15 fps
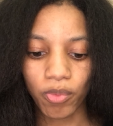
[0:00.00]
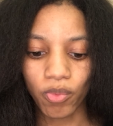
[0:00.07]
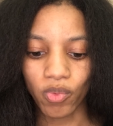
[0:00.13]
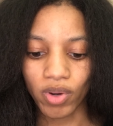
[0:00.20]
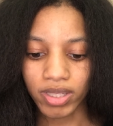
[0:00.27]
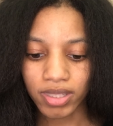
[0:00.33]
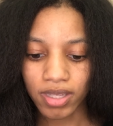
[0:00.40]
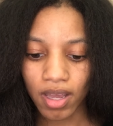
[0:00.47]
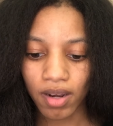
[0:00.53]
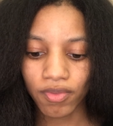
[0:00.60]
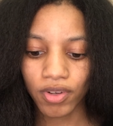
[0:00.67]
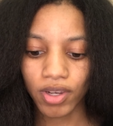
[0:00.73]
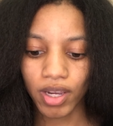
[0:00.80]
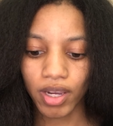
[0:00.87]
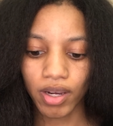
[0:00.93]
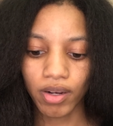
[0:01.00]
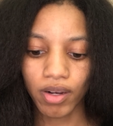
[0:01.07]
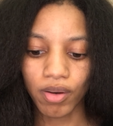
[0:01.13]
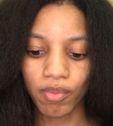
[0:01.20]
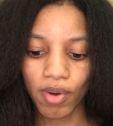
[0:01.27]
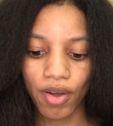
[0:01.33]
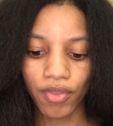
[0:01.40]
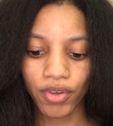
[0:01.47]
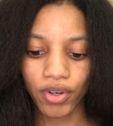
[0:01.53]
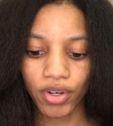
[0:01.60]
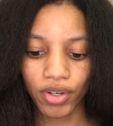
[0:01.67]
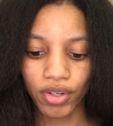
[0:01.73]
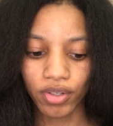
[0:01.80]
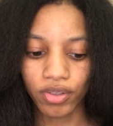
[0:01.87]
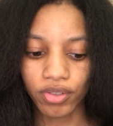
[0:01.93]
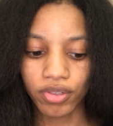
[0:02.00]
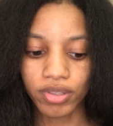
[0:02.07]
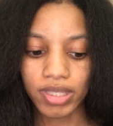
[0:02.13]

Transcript: one side of your hair around the curler